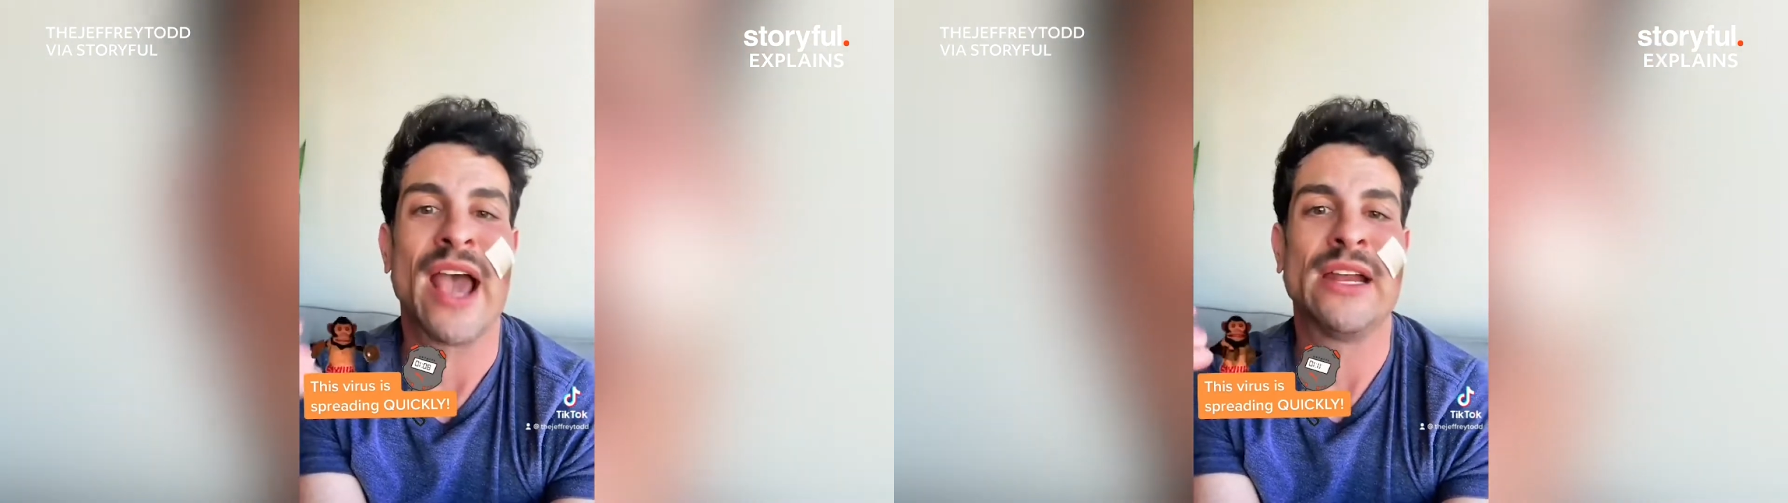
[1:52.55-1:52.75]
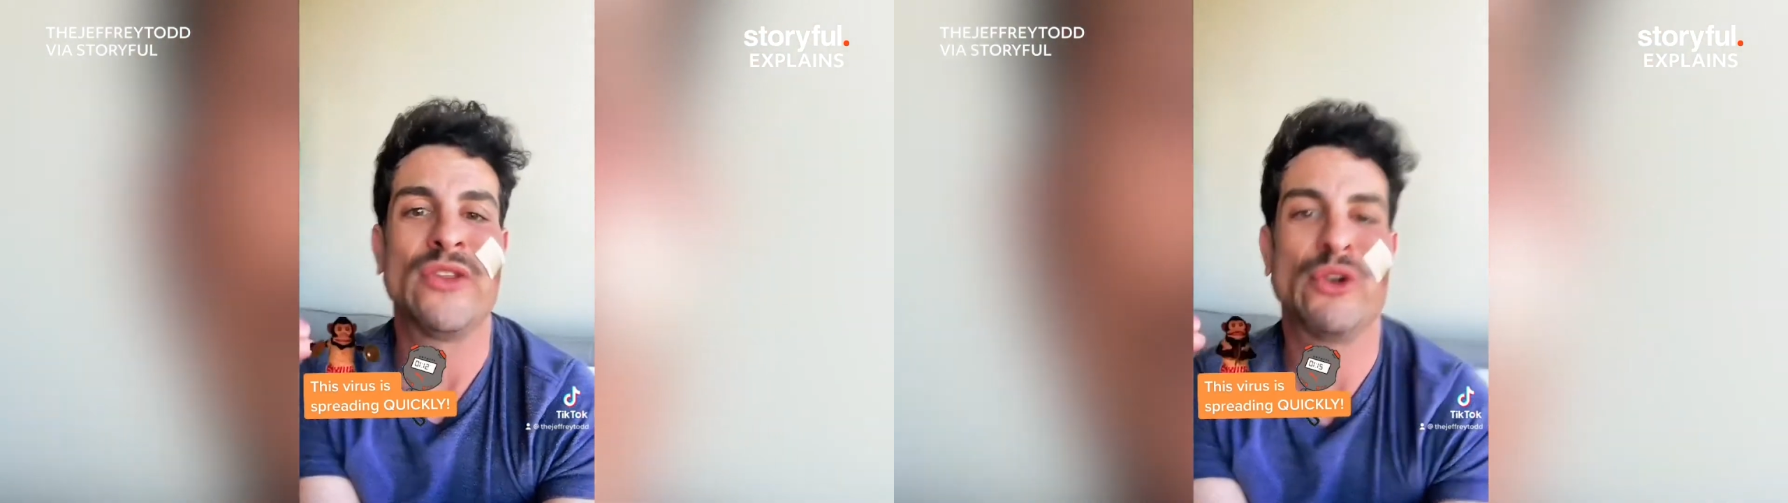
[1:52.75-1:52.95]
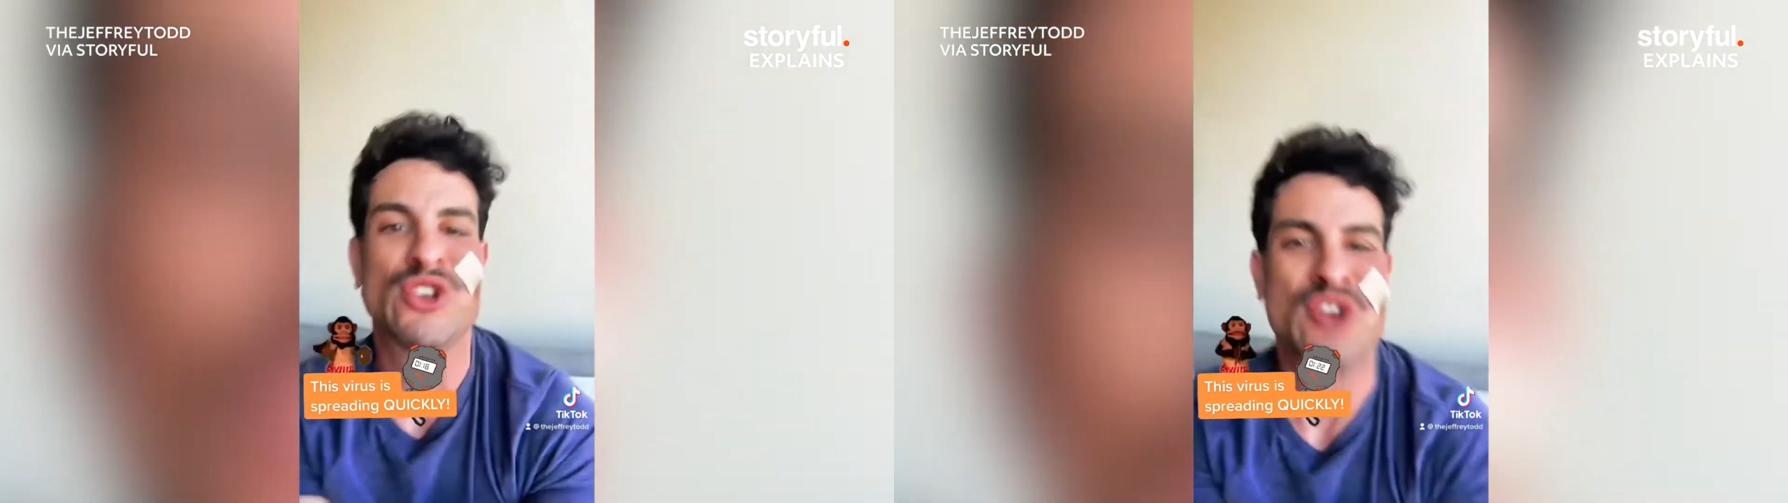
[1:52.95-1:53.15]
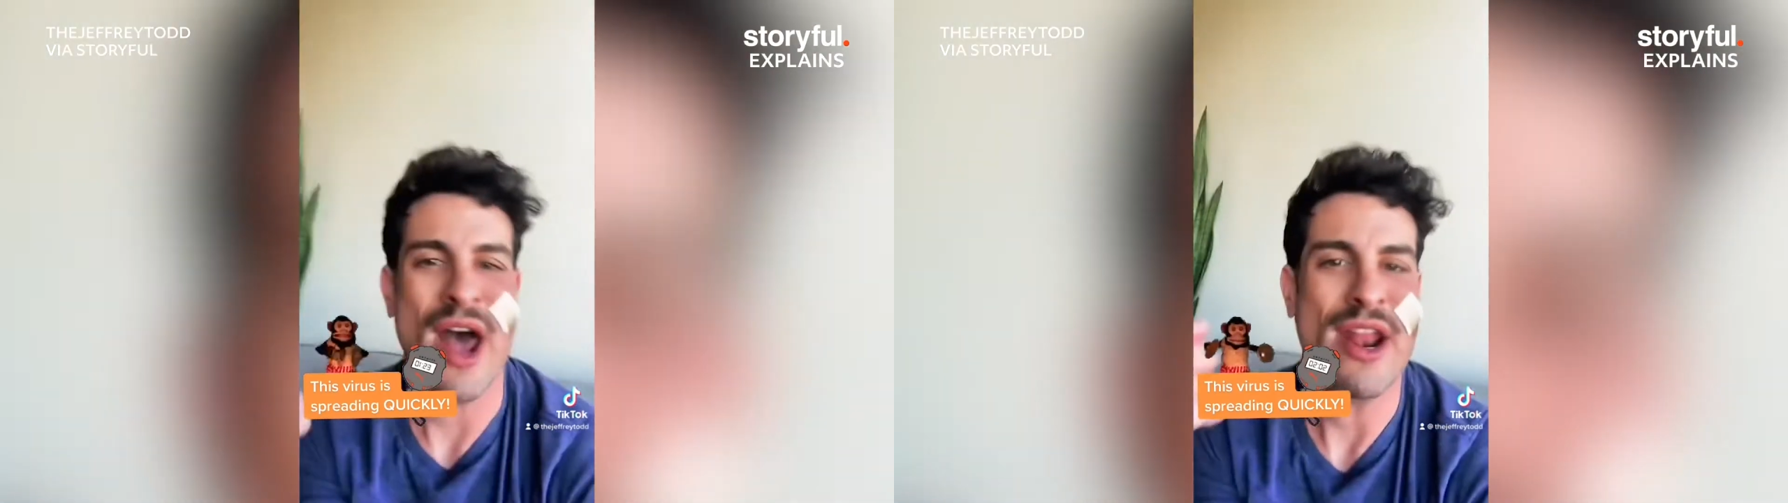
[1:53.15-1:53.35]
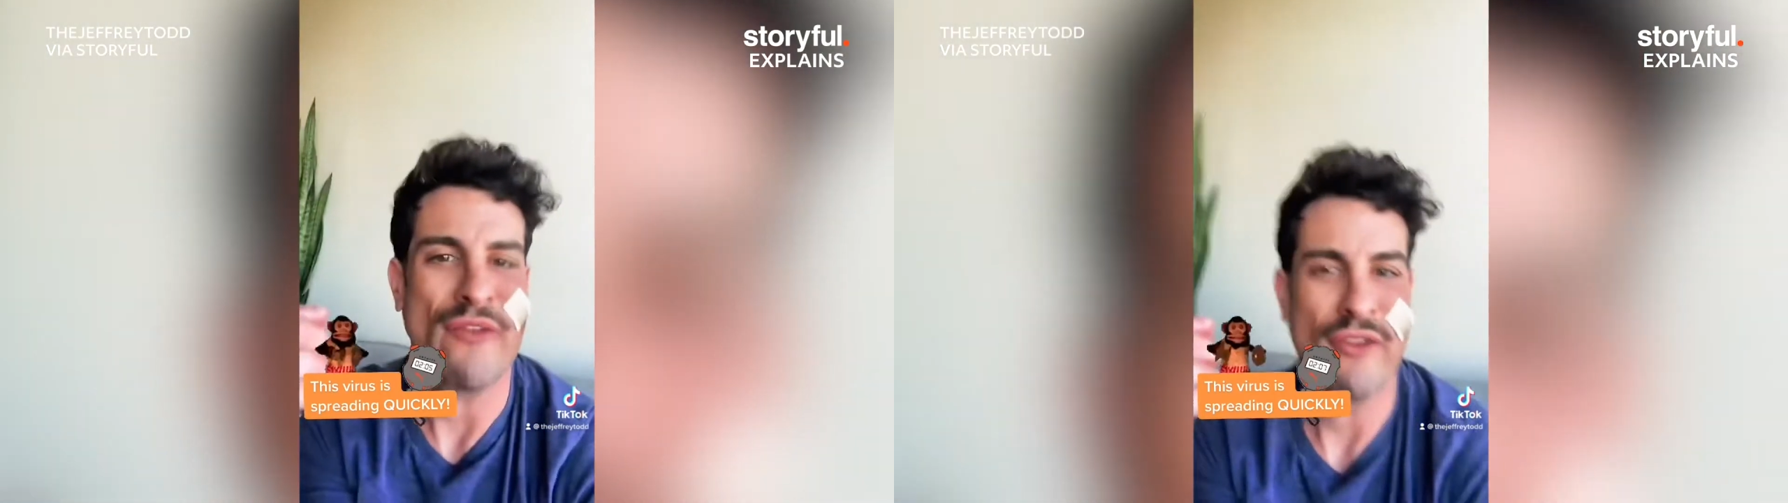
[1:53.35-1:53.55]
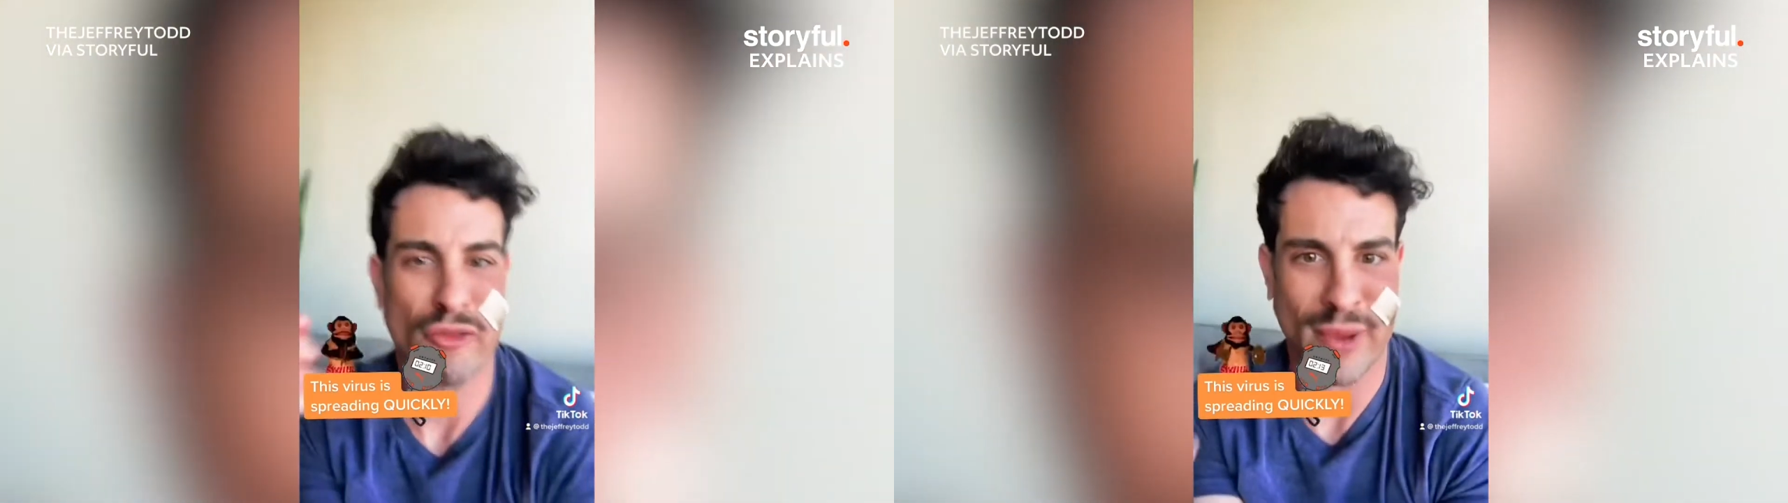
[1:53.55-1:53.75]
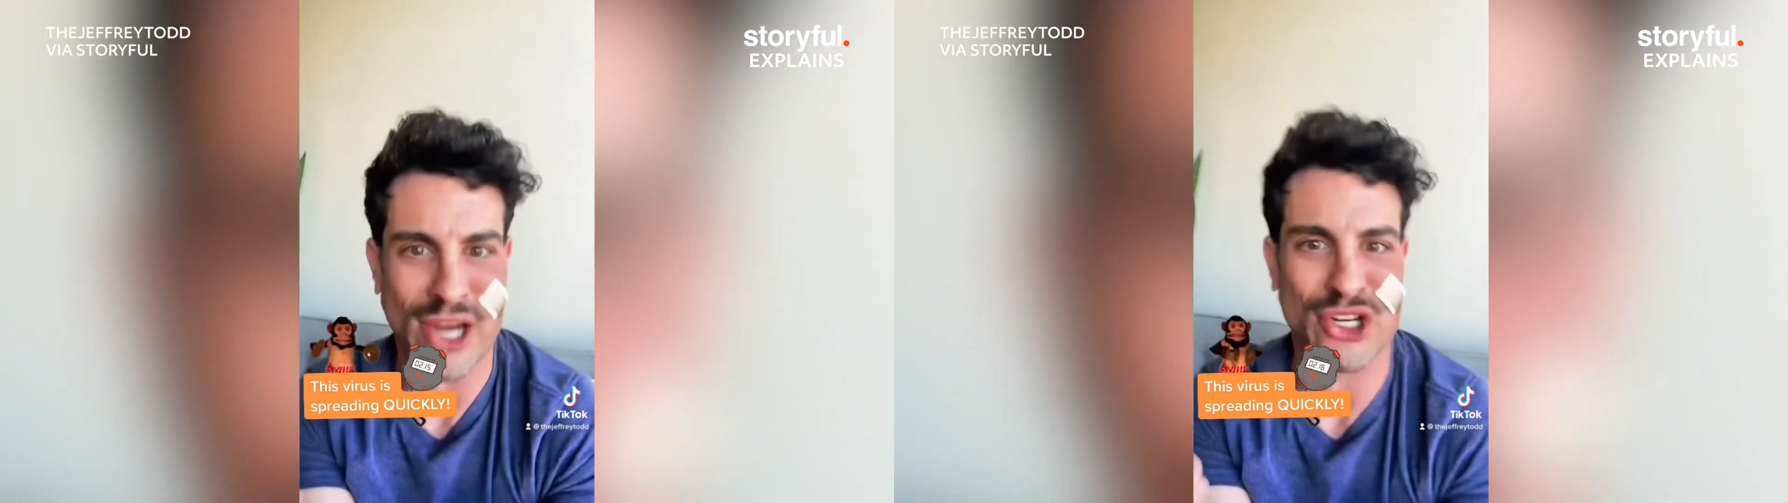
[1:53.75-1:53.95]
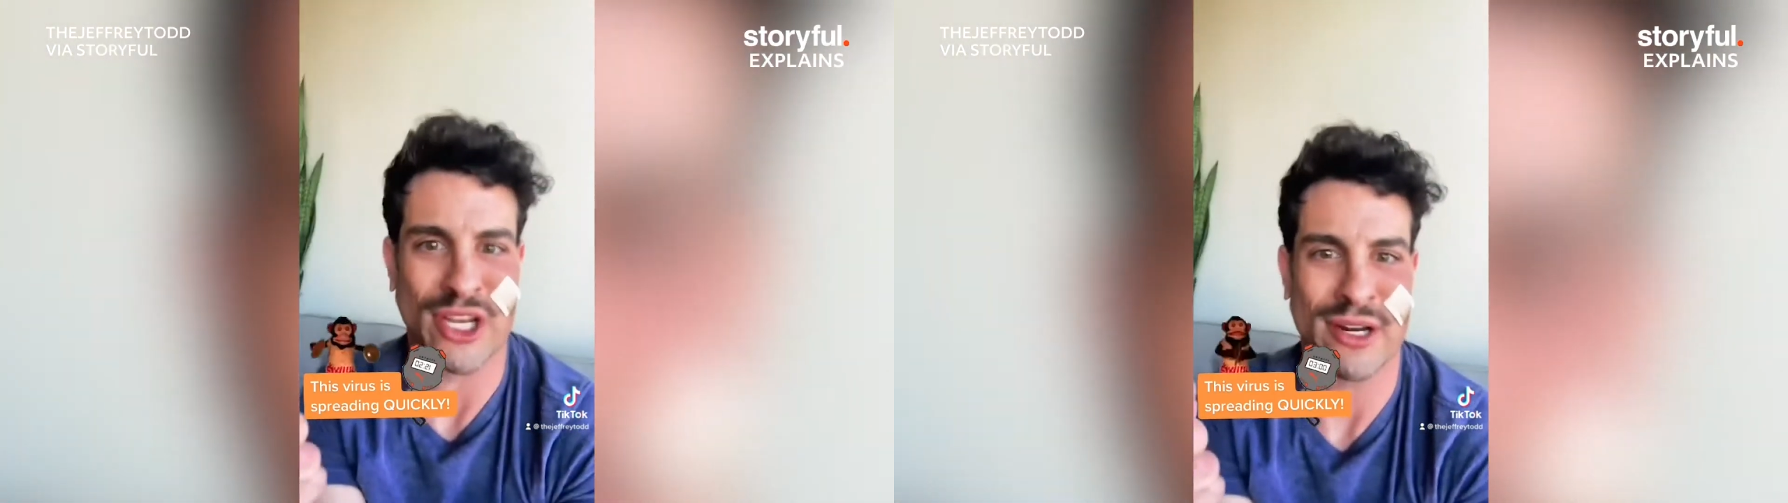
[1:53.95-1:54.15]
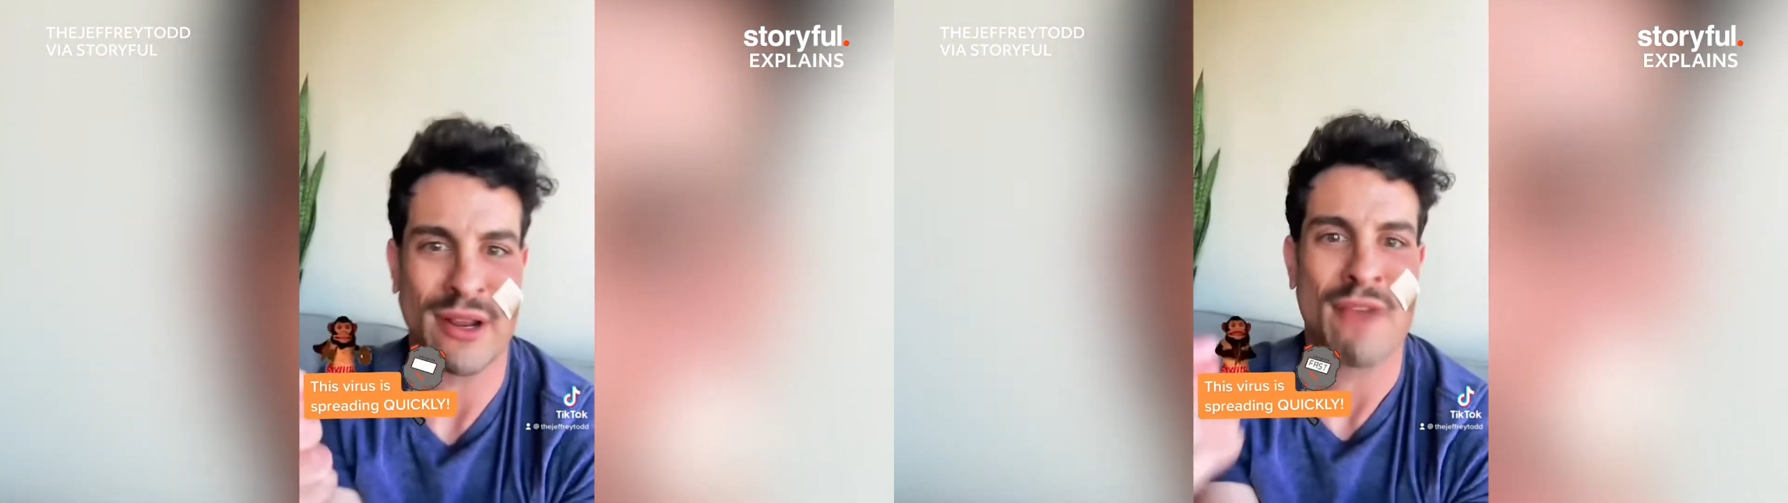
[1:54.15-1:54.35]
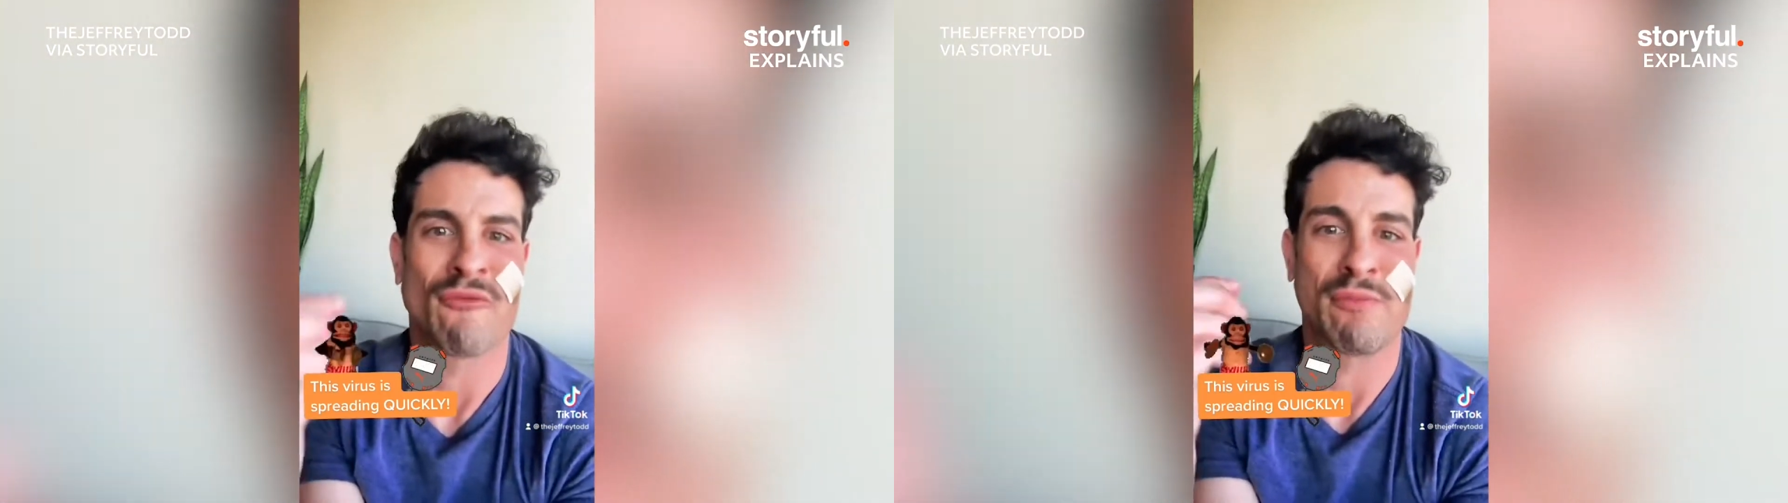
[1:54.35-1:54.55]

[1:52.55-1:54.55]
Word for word: and there's not enough information